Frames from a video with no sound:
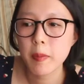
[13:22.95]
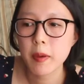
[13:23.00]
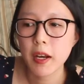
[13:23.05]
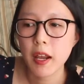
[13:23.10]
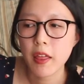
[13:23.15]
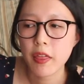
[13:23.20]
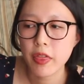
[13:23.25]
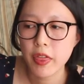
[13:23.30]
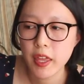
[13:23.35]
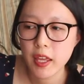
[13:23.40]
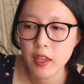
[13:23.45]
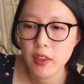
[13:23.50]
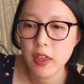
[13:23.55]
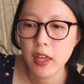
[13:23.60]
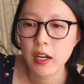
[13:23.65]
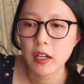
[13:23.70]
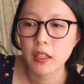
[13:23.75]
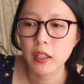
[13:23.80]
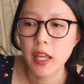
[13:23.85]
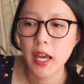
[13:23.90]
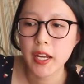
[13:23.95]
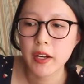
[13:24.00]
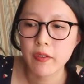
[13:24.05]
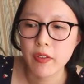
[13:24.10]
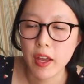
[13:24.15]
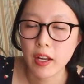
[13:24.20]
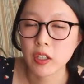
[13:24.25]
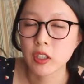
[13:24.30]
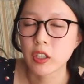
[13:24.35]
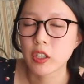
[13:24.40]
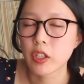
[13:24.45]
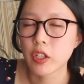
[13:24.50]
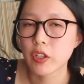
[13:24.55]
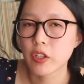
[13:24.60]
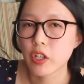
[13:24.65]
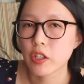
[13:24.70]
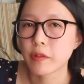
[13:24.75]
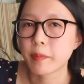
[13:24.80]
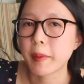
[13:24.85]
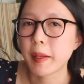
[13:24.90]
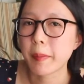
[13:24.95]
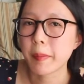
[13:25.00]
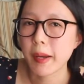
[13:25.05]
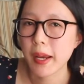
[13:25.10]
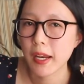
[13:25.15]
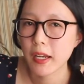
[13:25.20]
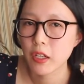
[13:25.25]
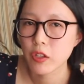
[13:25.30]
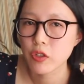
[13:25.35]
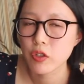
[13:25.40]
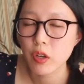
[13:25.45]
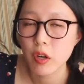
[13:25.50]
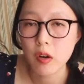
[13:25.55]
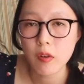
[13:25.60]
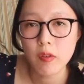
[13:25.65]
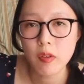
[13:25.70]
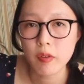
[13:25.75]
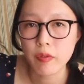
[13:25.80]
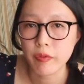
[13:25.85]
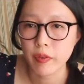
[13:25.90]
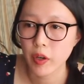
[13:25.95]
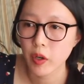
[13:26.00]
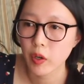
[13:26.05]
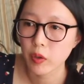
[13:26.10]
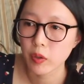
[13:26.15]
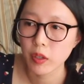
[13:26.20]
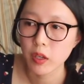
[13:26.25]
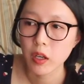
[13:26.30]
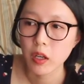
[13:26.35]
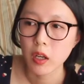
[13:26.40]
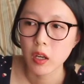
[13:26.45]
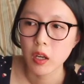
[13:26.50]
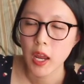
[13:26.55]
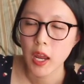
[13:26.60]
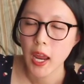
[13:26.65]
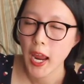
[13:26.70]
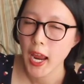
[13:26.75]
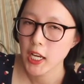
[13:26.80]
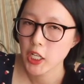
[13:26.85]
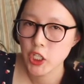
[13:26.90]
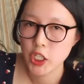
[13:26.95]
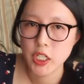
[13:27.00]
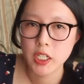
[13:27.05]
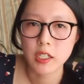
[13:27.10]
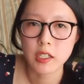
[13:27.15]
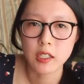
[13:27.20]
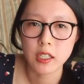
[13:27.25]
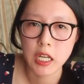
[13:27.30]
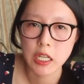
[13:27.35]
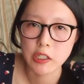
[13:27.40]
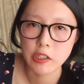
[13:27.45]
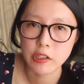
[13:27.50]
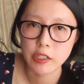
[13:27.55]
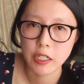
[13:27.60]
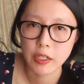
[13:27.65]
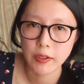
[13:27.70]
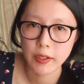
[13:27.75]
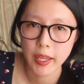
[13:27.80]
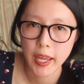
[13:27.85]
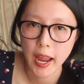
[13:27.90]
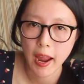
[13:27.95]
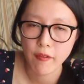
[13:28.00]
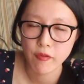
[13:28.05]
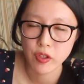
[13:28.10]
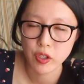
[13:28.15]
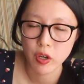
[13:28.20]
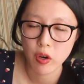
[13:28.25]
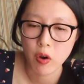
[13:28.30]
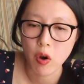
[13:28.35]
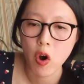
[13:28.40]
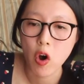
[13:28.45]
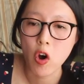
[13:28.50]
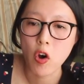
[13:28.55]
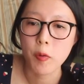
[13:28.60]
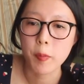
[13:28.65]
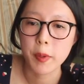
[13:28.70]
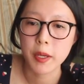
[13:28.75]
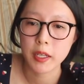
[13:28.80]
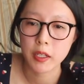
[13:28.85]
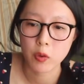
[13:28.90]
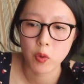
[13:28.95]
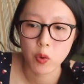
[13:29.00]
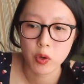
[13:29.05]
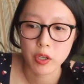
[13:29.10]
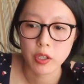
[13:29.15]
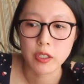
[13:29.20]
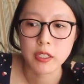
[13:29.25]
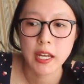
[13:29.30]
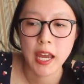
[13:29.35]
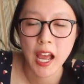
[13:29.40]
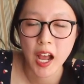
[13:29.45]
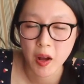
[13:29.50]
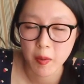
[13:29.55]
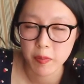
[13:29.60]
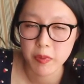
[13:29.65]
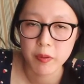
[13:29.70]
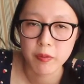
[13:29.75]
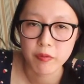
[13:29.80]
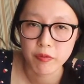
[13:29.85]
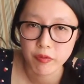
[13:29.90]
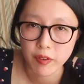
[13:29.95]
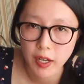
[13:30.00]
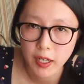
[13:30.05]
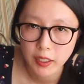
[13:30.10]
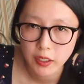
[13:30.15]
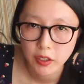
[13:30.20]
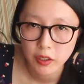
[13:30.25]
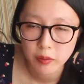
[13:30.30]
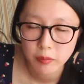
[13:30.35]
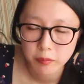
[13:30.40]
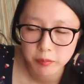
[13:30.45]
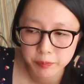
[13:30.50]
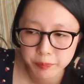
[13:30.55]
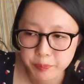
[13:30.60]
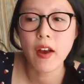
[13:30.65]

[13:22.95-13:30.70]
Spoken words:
But I think that a lot of that could have just been managed over the phone, and she didn't necessarily have to go home in order to help them find them.